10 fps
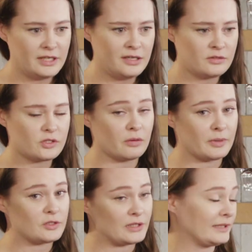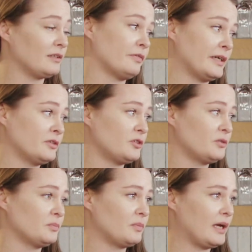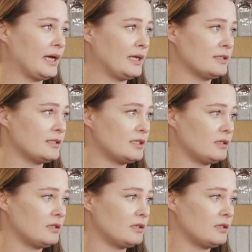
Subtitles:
He didn't so much like the French, and